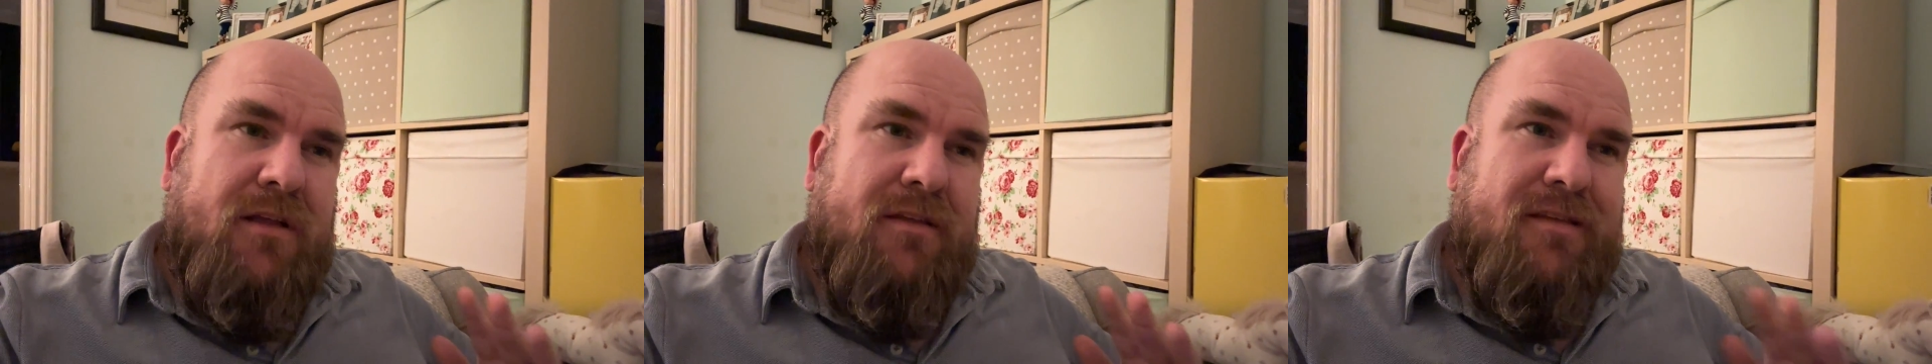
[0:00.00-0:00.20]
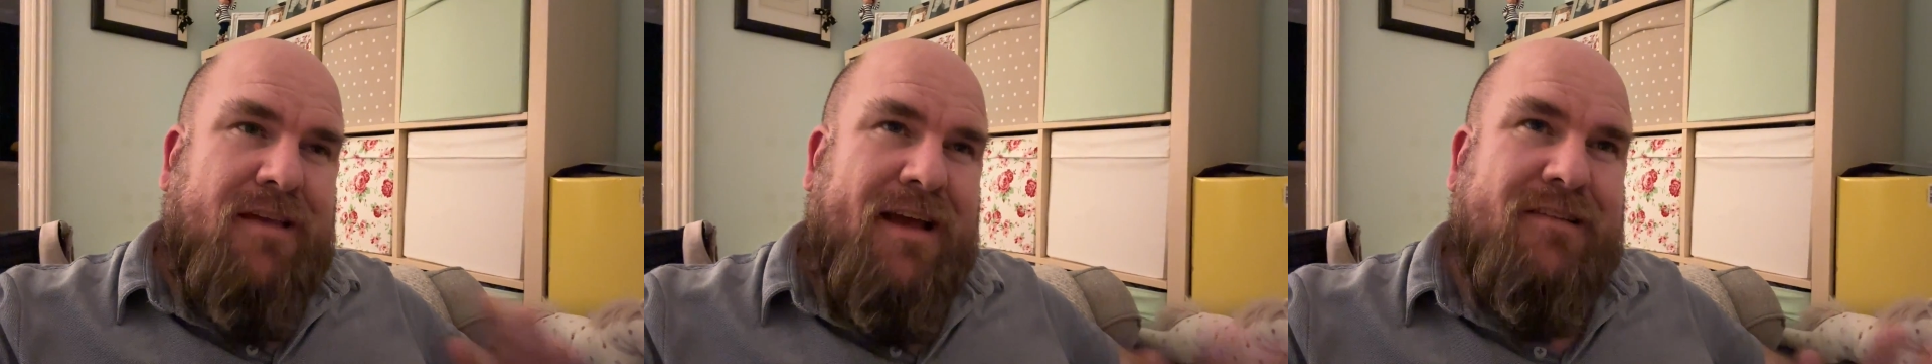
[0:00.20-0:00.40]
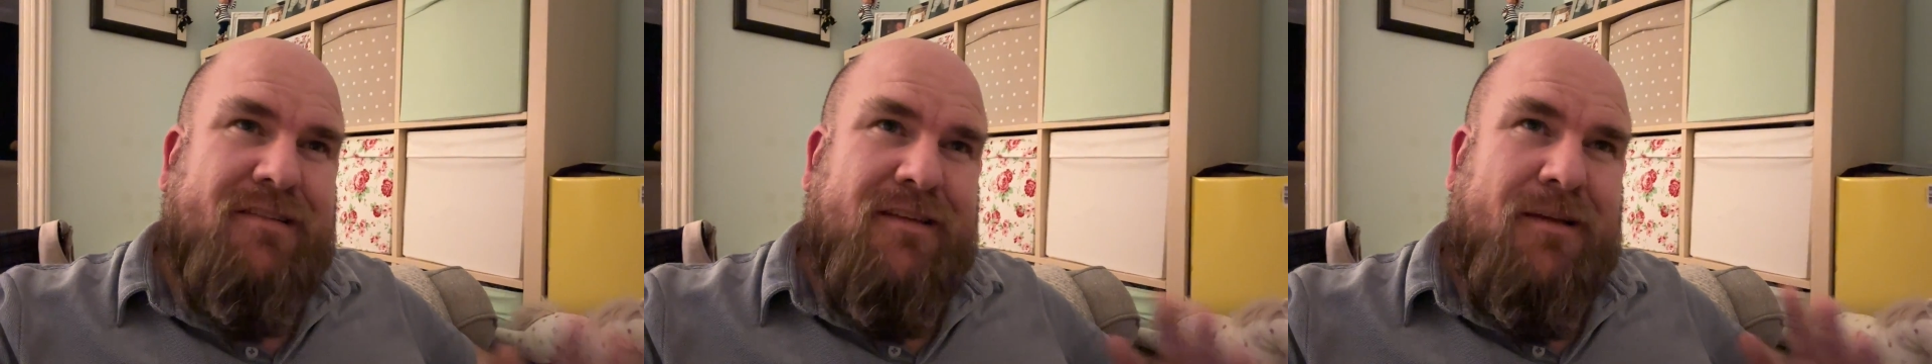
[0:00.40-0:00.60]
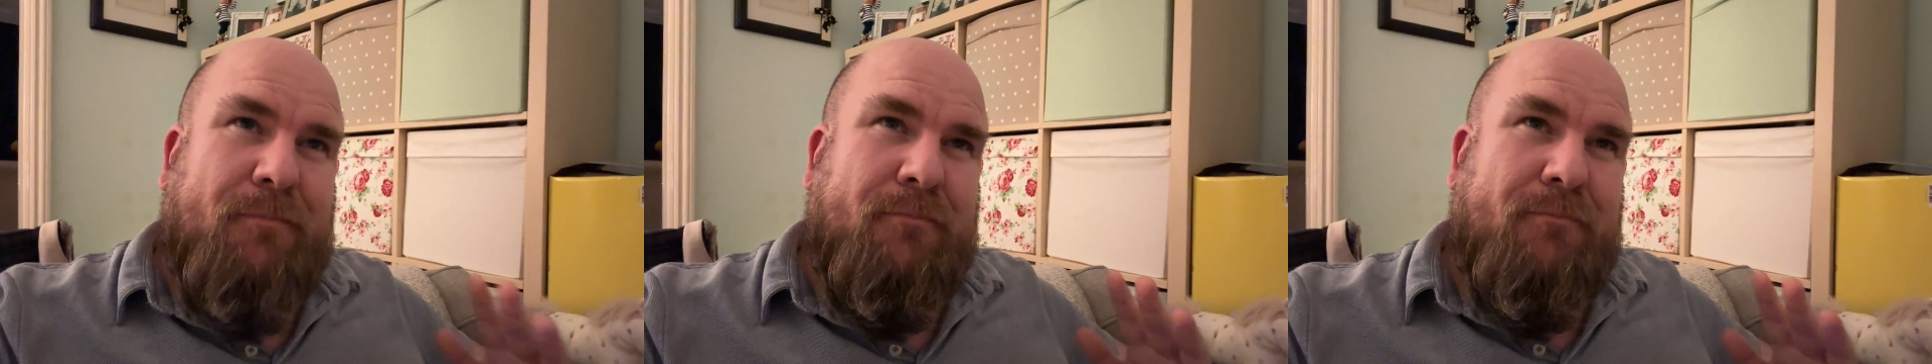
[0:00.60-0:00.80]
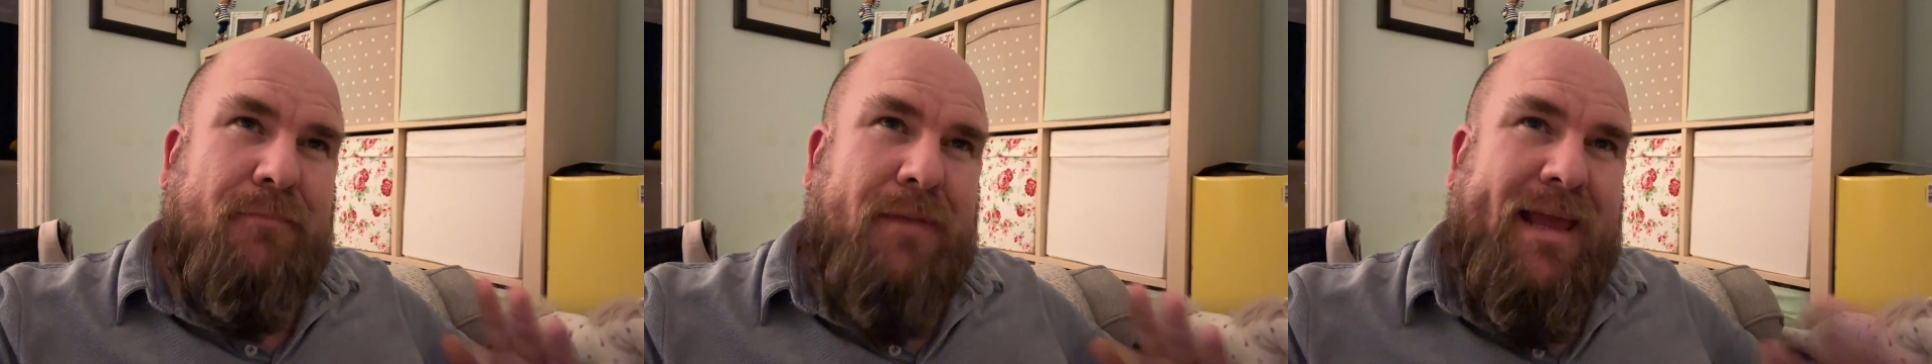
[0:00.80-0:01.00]
Tesla
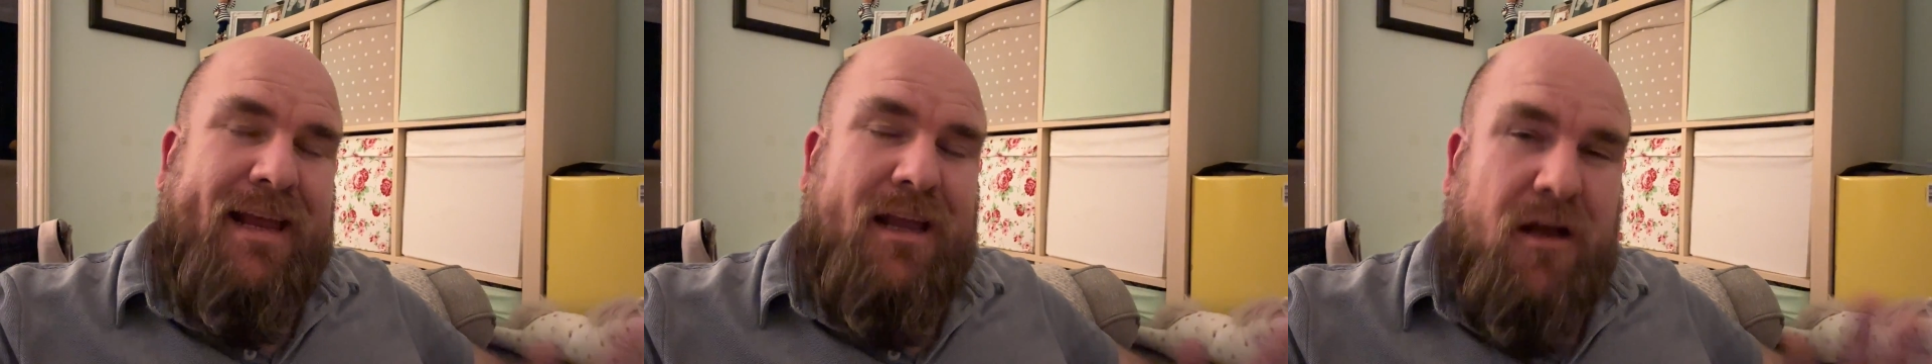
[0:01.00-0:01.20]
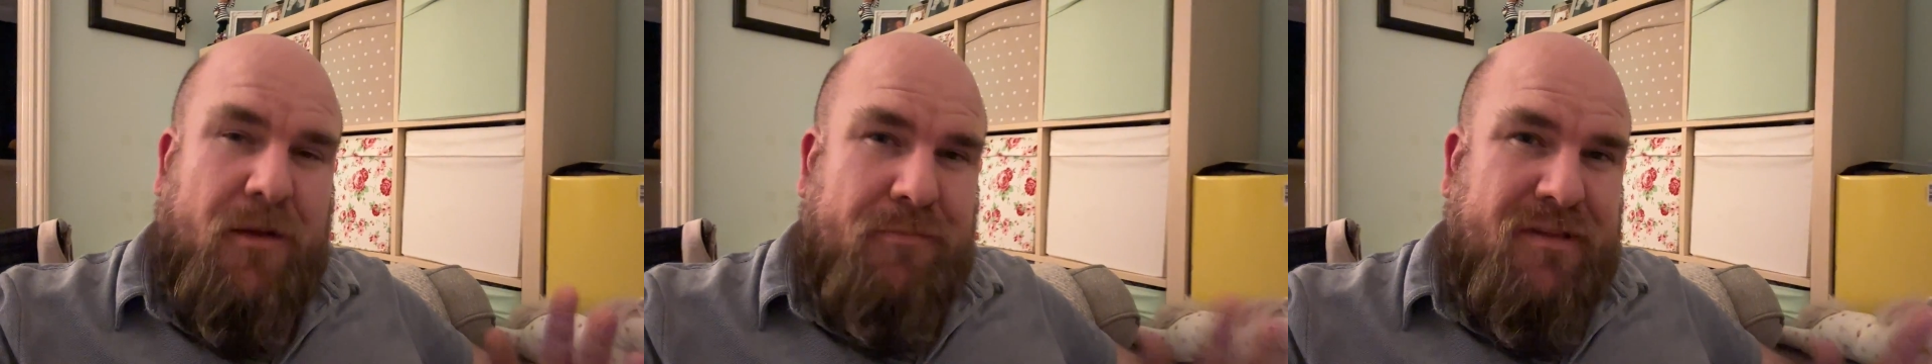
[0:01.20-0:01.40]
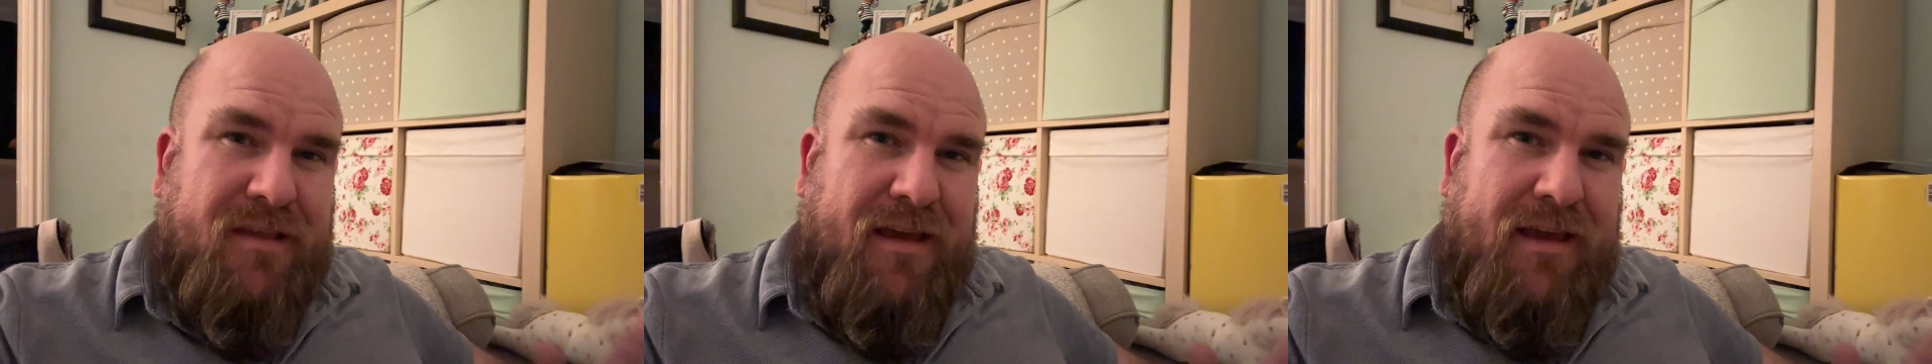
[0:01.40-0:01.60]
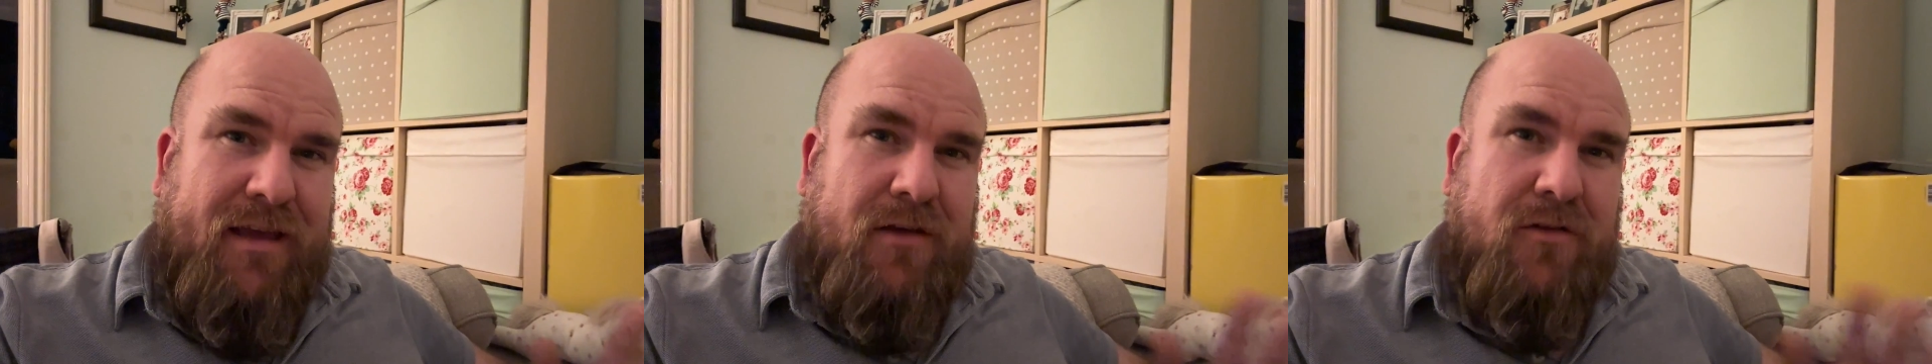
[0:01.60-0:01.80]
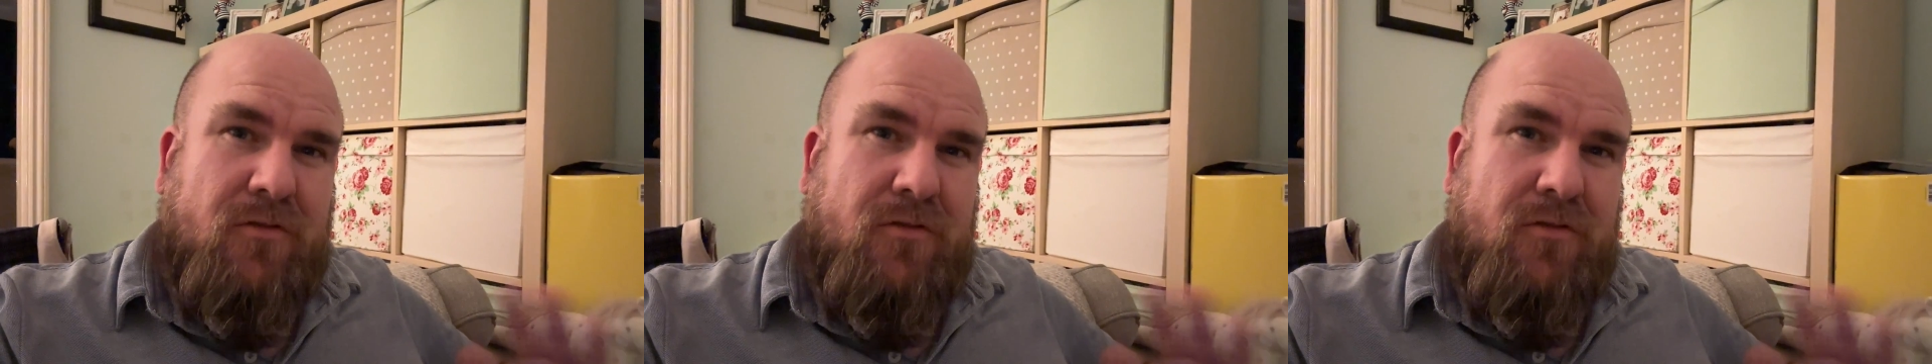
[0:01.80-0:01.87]
pickup day